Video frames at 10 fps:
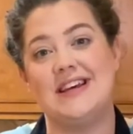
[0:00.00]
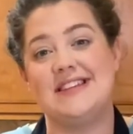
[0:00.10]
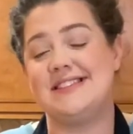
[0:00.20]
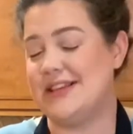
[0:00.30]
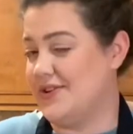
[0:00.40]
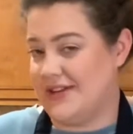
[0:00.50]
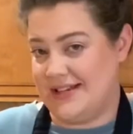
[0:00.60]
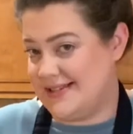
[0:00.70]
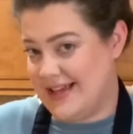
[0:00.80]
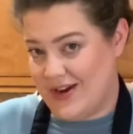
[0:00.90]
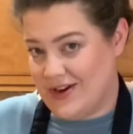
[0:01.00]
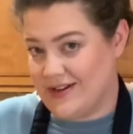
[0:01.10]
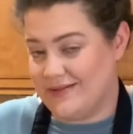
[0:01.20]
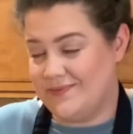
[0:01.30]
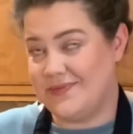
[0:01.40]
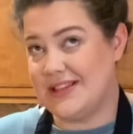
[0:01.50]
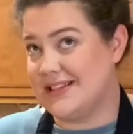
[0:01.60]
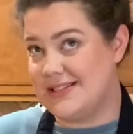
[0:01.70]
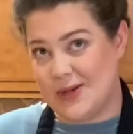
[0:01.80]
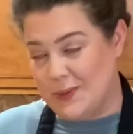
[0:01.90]
series here,
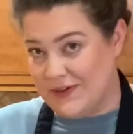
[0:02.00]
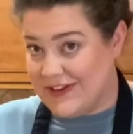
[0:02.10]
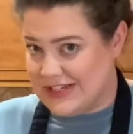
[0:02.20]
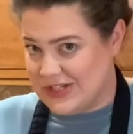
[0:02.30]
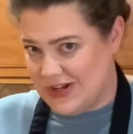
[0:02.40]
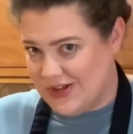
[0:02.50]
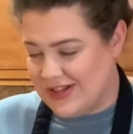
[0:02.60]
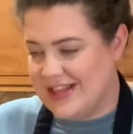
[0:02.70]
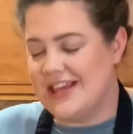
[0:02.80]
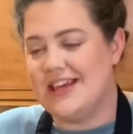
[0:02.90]
so professional,